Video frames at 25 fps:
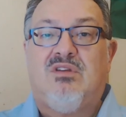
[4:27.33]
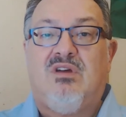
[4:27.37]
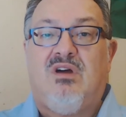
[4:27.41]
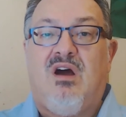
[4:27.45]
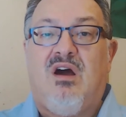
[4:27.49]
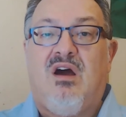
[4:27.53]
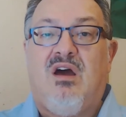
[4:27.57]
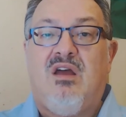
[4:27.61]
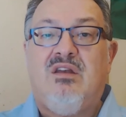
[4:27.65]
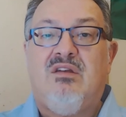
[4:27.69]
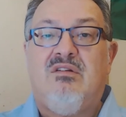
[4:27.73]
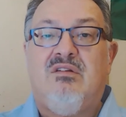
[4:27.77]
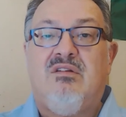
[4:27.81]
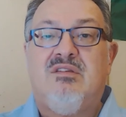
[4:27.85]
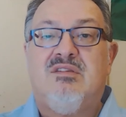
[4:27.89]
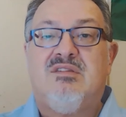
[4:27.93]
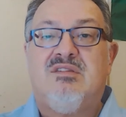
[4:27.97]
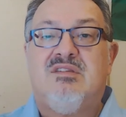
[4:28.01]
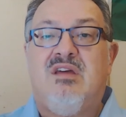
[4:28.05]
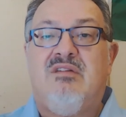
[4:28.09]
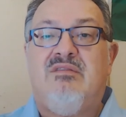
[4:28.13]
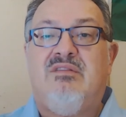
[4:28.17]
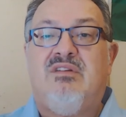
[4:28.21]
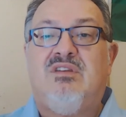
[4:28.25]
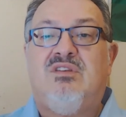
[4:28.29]

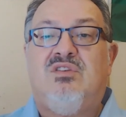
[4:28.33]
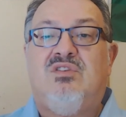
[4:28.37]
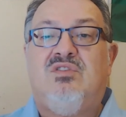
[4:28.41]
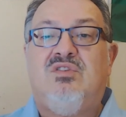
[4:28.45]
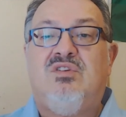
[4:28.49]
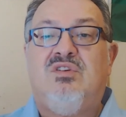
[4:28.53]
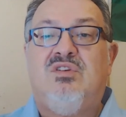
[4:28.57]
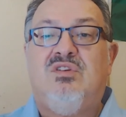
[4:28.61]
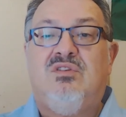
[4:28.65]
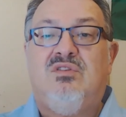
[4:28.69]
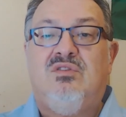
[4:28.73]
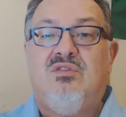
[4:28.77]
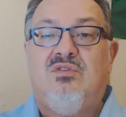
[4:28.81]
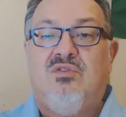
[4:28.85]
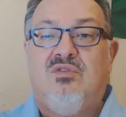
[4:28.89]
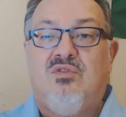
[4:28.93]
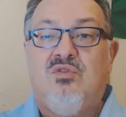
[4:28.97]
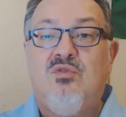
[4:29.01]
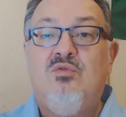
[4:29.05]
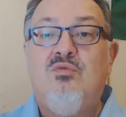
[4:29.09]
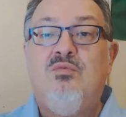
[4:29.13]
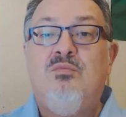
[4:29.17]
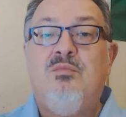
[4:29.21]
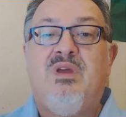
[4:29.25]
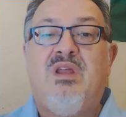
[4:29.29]

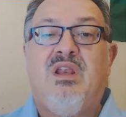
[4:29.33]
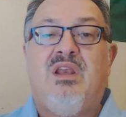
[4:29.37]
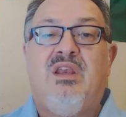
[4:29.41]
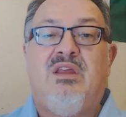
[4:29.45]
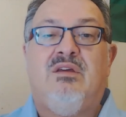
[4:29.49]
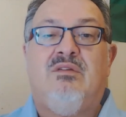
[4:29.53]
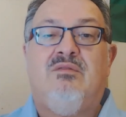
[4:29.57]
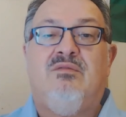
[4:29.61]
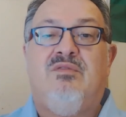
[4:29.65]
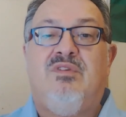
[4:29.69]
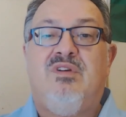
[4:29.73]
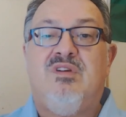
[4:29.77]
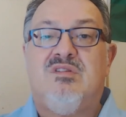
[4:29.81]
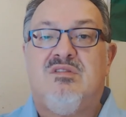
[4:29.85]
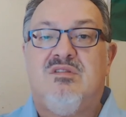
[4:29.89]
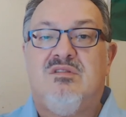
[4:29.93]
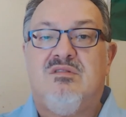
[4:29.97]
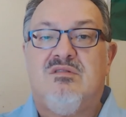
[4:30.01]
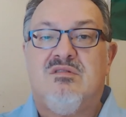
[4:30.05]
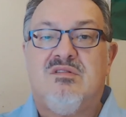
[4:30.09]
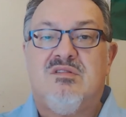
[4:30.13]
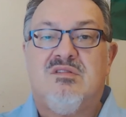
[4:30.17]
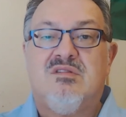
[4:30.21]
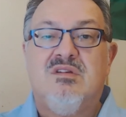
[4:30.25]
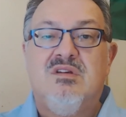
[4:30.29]
172 million
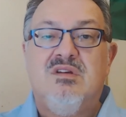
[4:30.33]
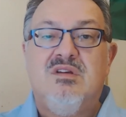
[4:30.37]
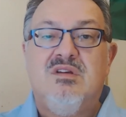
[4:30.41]
visitors,